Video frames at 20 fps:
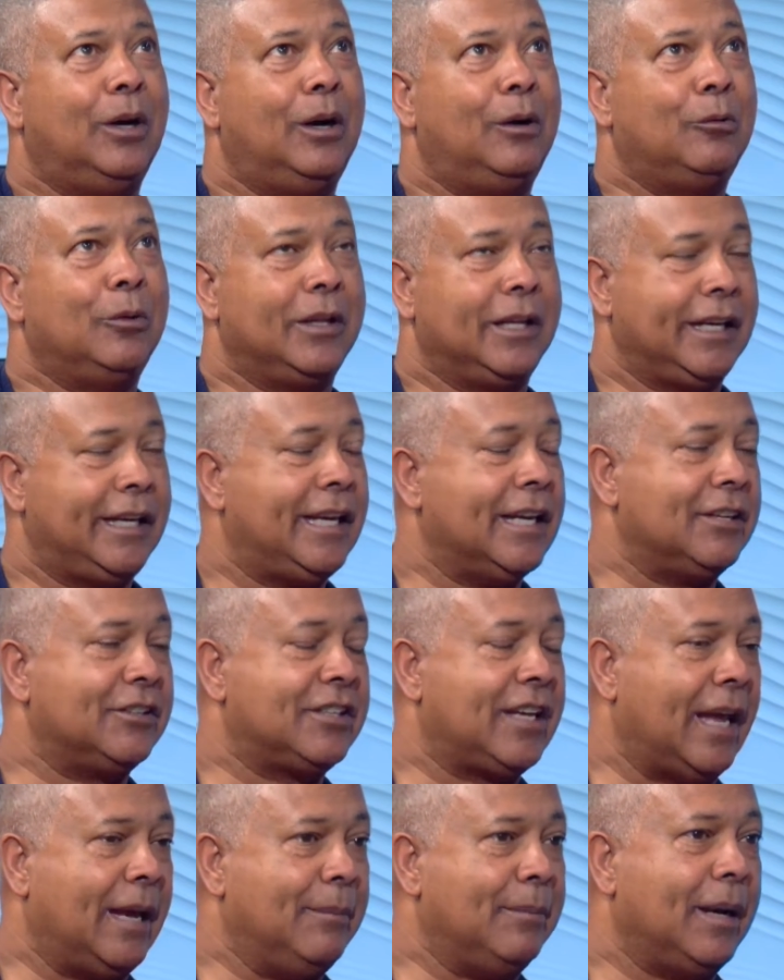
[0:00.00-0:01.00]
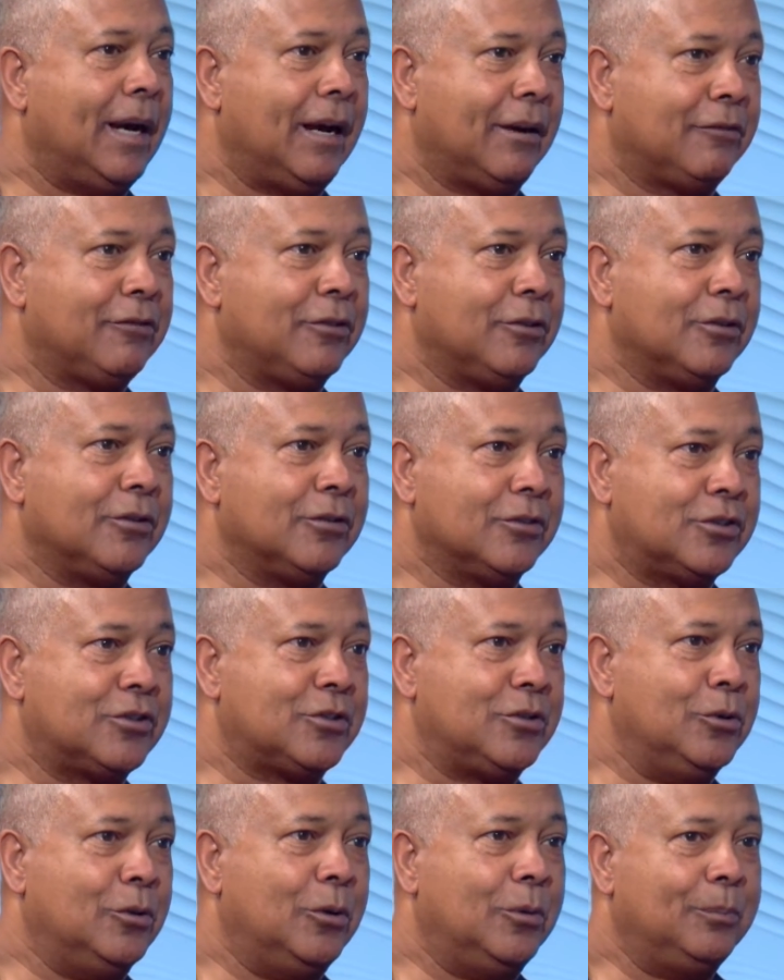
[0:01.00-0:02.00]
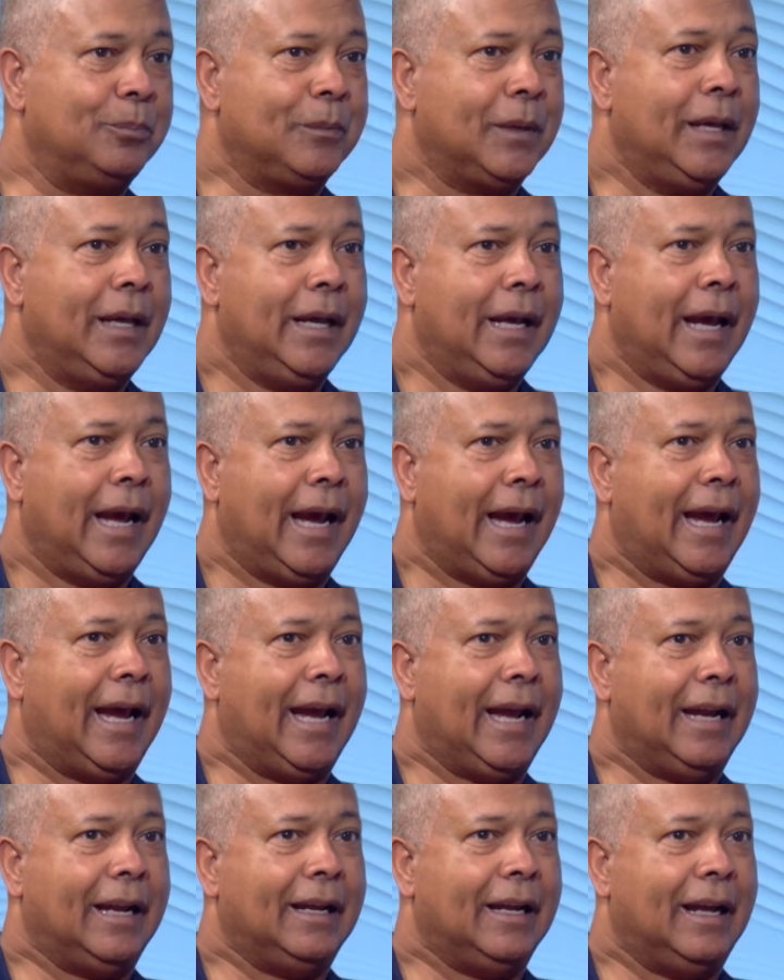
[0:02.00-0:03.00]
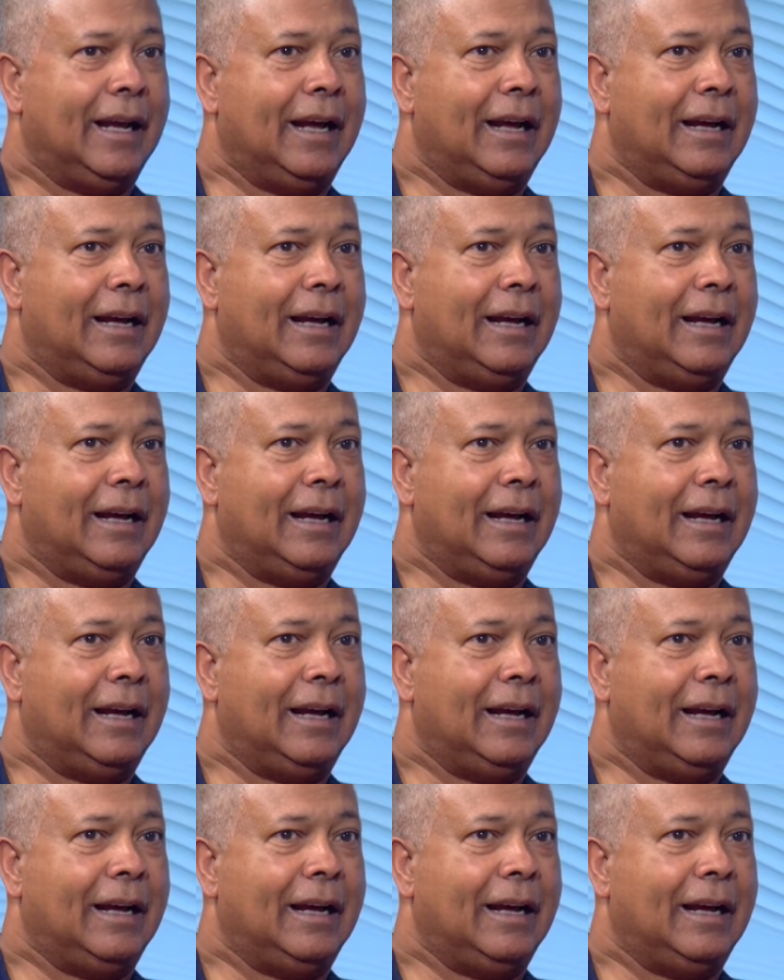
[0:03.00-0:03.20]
when the kids came back for school. Mm-hmm.